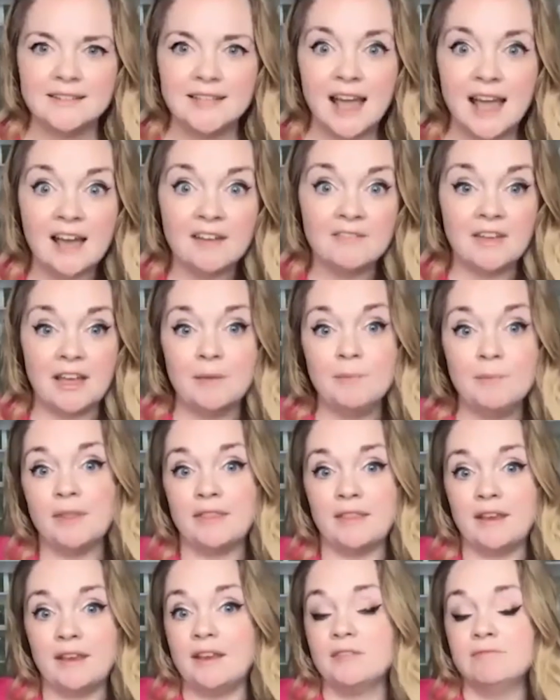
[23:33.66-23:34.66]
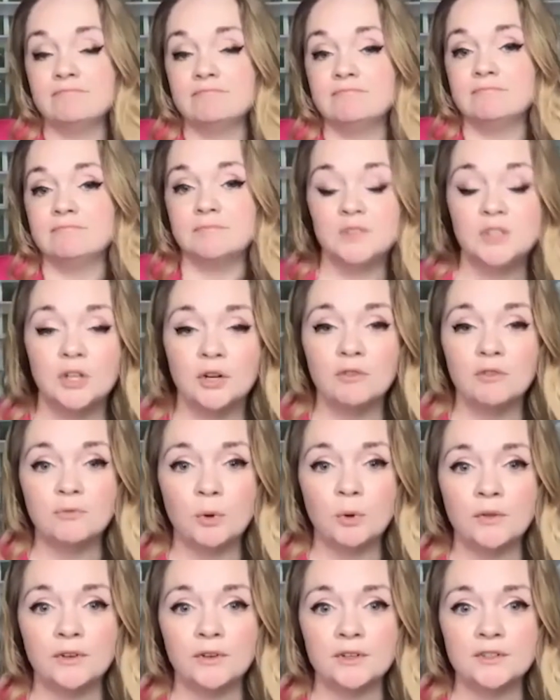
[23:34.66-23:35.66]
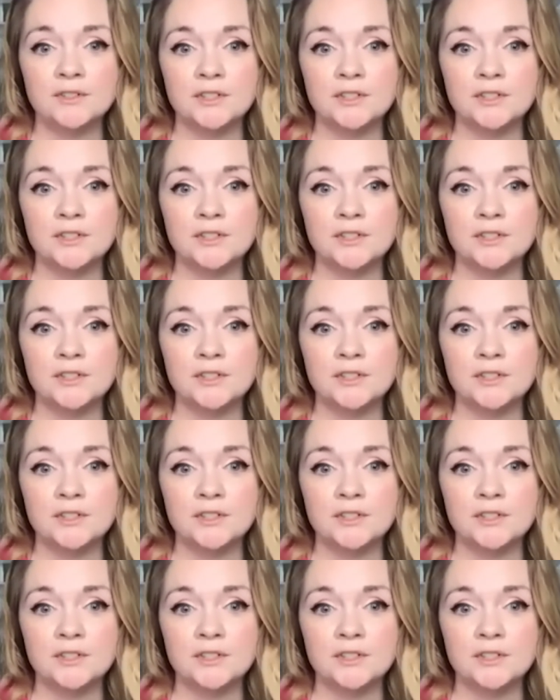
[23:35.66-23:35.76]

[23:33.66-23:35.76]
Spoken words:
have empathy, for their